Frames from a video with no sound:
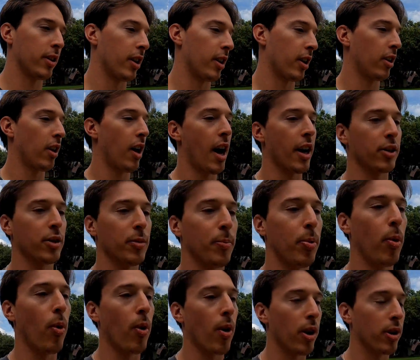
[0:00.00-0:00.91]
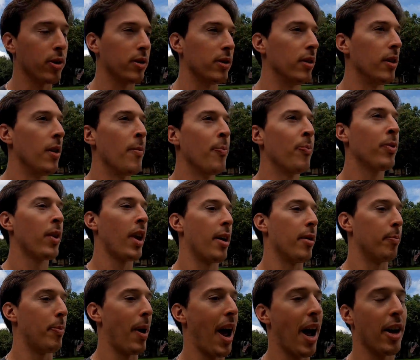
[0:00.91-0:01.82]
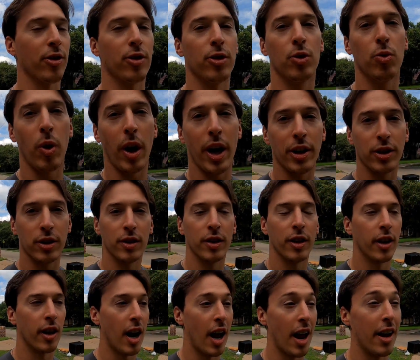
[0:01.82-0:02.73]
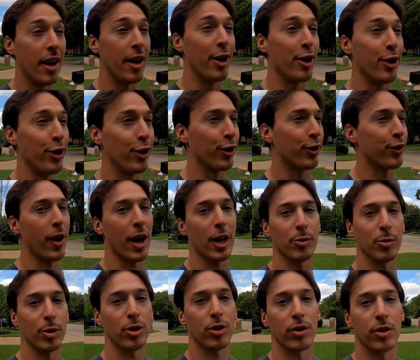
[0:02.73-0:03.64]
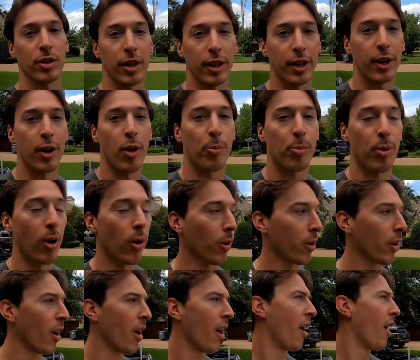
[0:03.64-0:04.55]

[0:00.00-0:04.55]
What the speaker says: It's going to clog some ports and passageways in there, and your transmission is going to go broke.